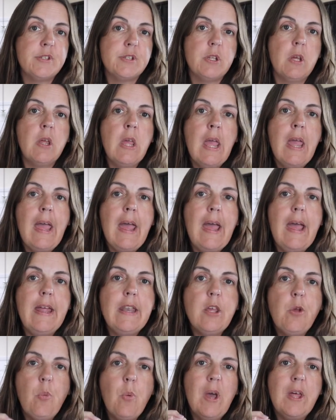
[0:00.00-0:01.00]
So
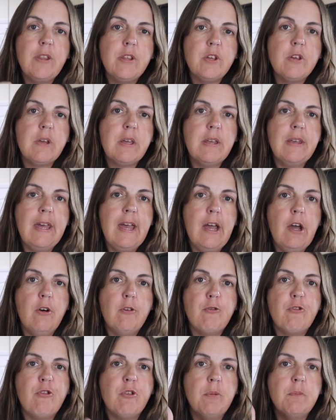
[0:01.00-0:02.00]
anywhere that you can
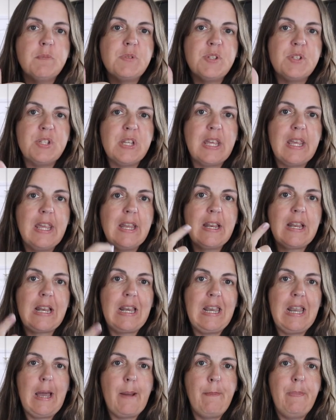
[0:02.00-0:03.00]
help from singing,
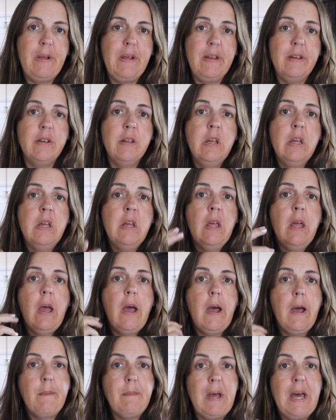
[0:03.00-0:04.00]
clapping
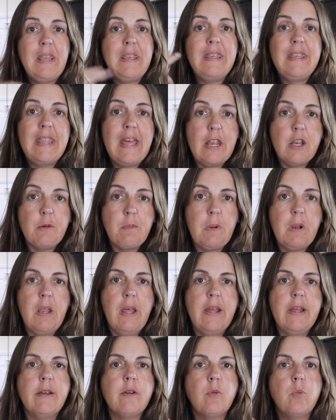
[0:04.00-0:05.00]
um, and then
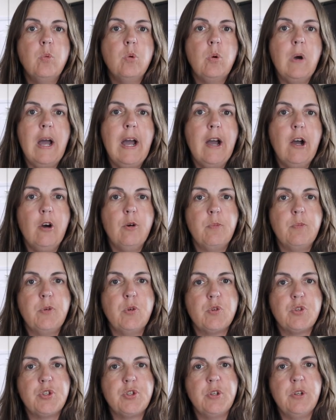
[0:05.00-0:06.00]
playing will help
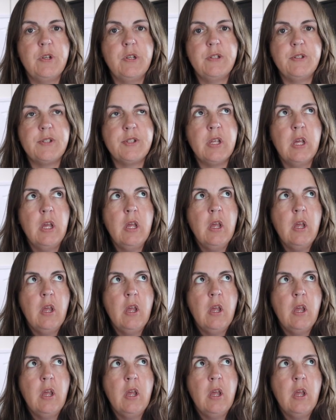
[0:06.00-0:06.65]
your students